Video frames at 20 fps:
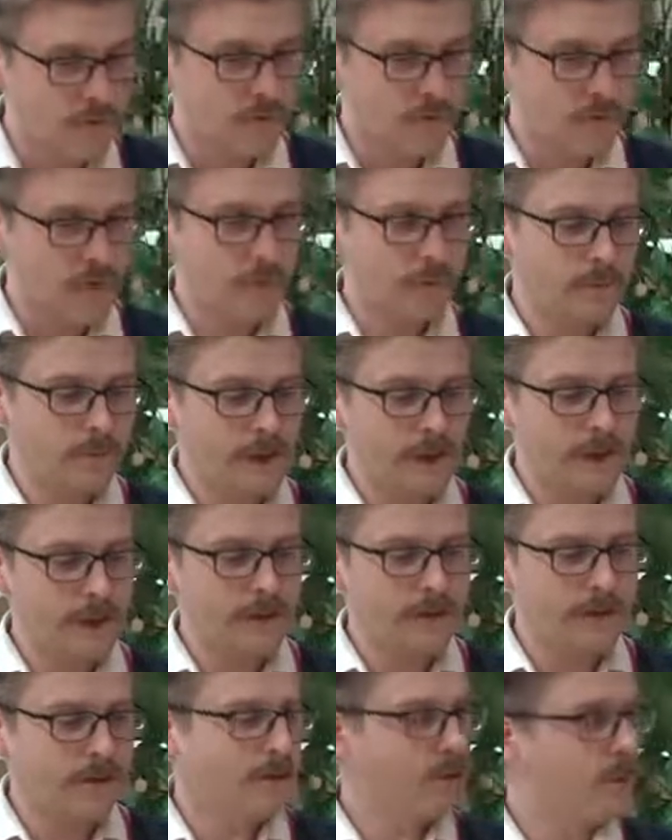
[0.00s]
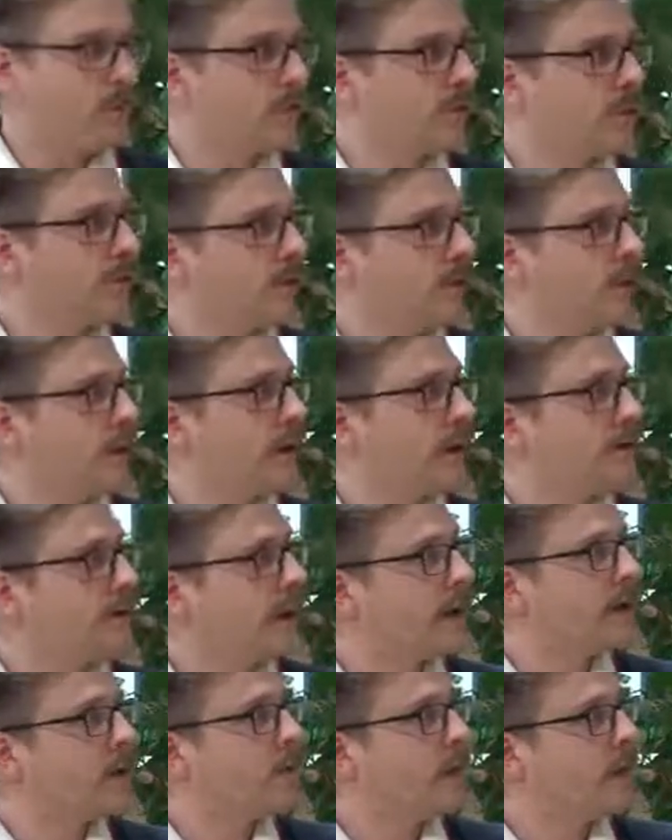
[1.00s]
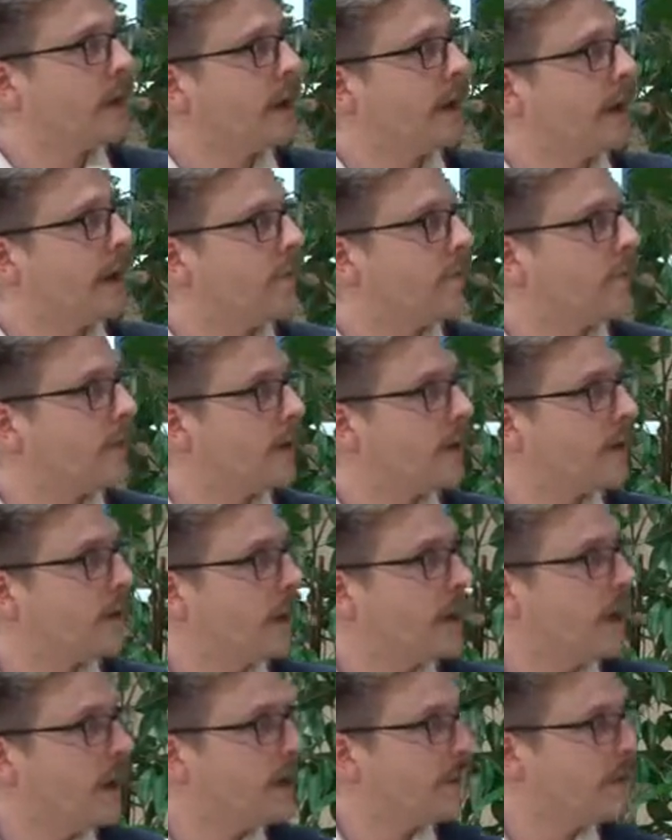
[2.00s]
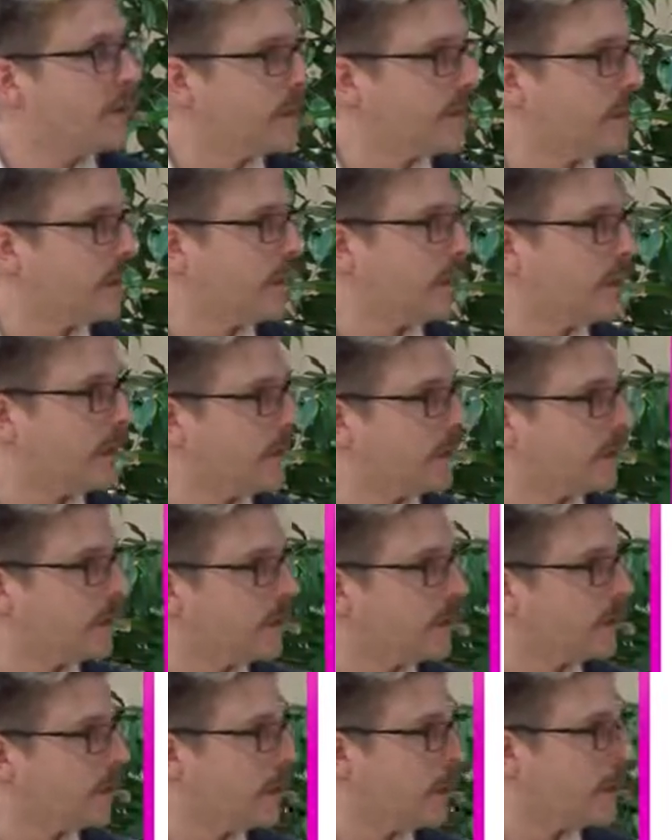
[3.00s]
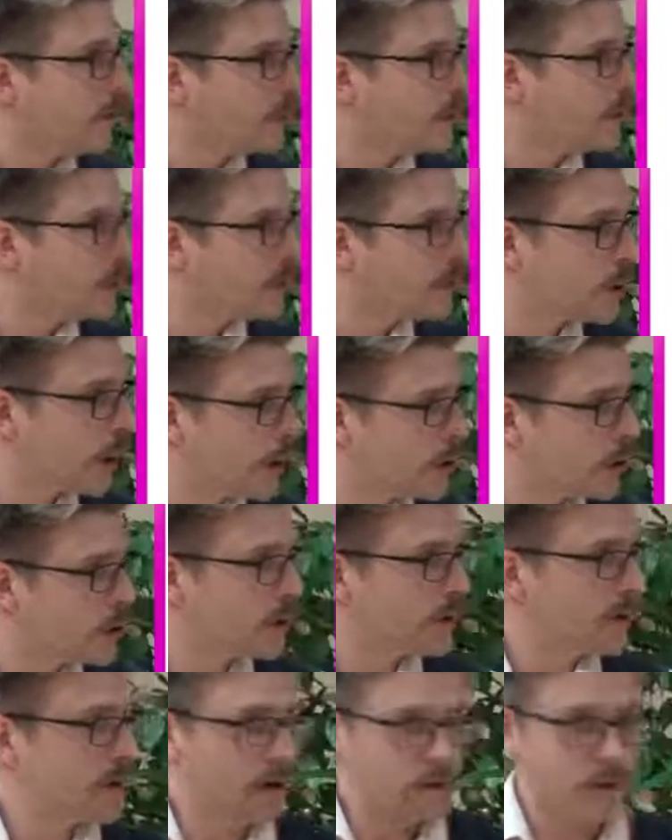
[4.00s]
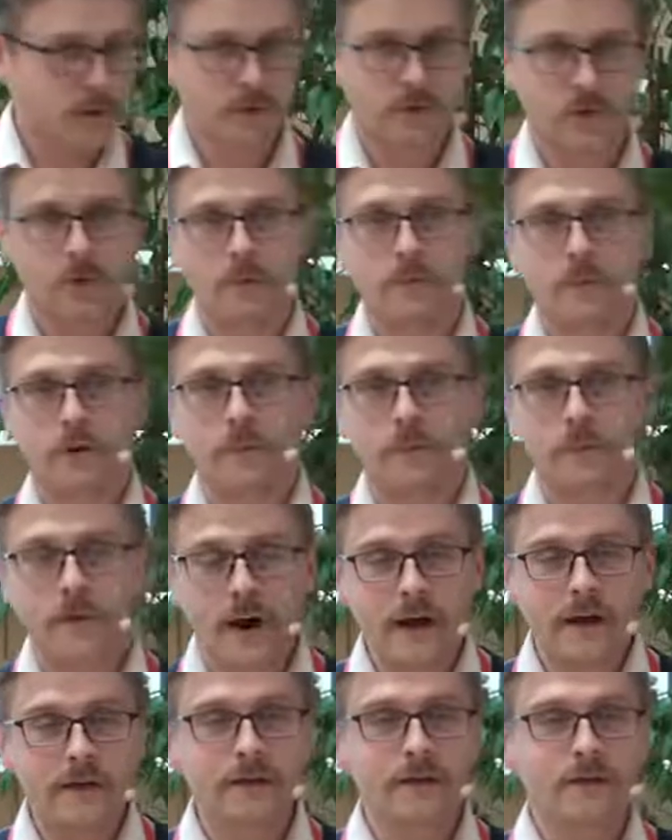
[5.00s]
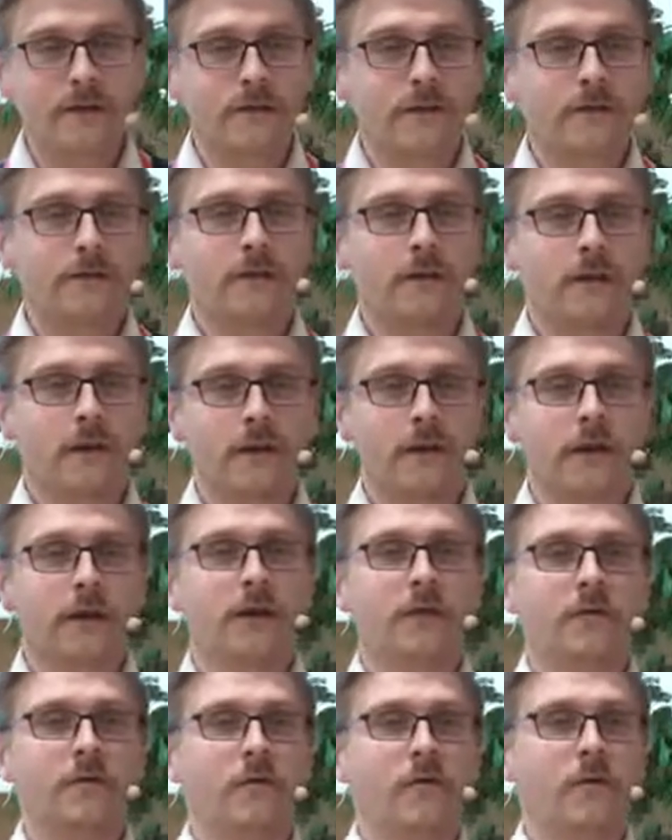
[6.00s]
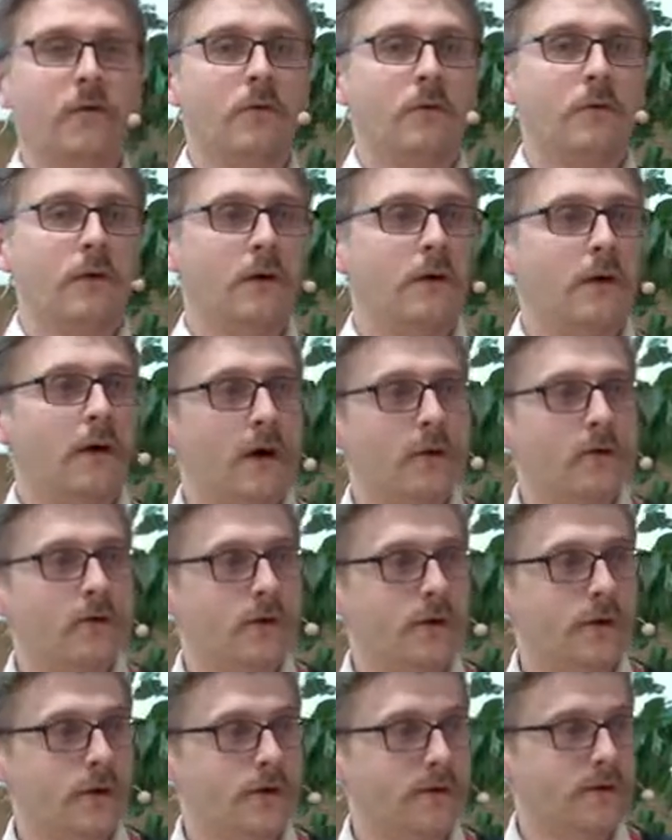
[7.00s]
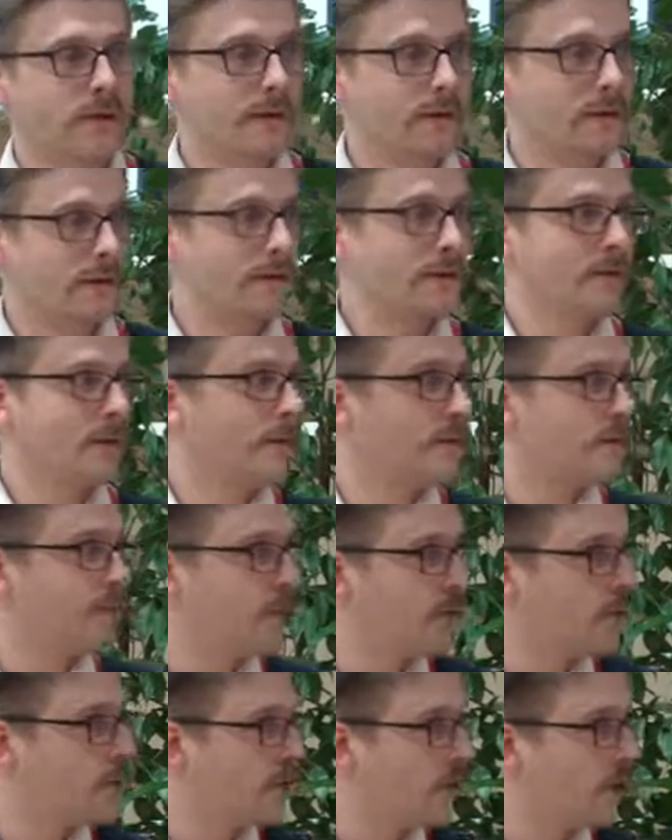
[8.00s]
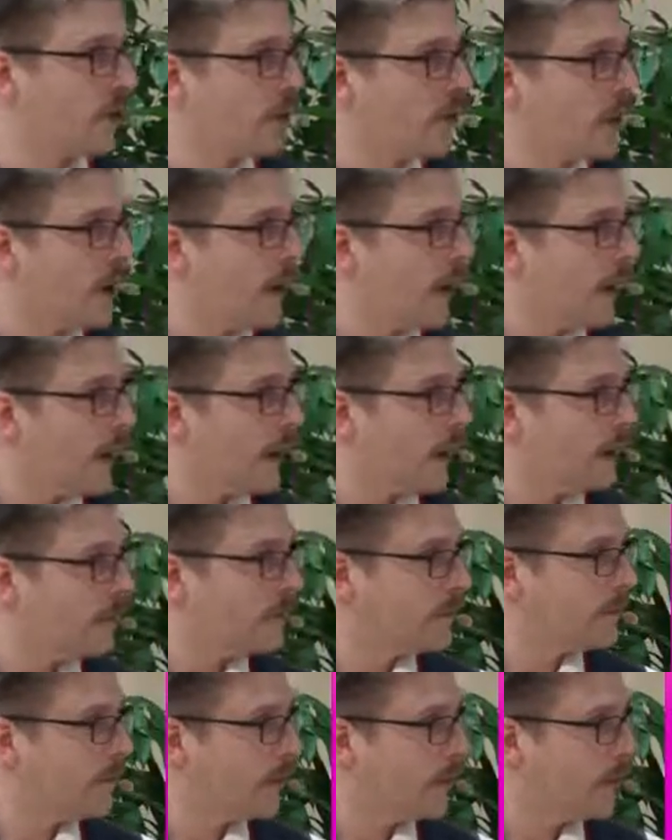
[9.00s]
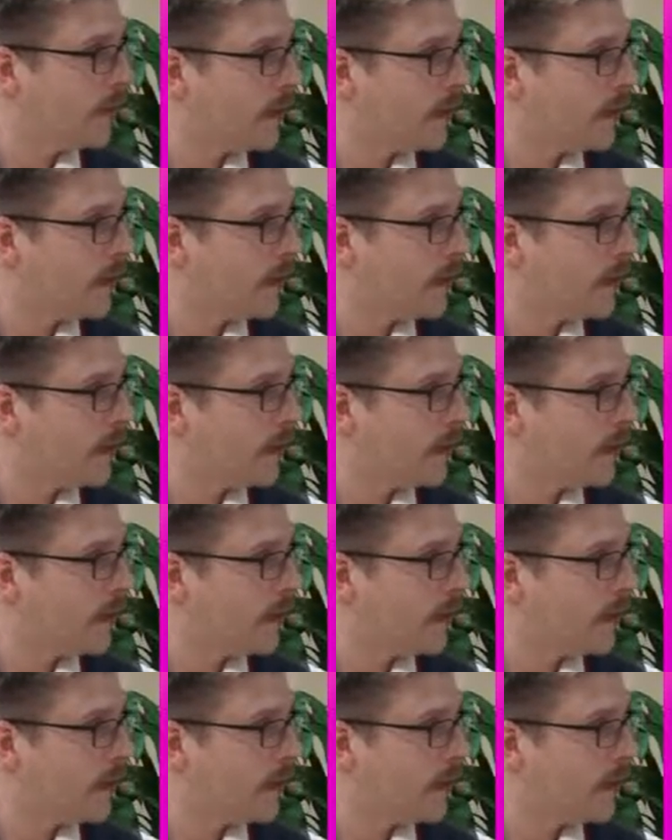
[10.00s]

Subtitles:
from data to story, like we have the change in consumer prices here from our statistics bureau, and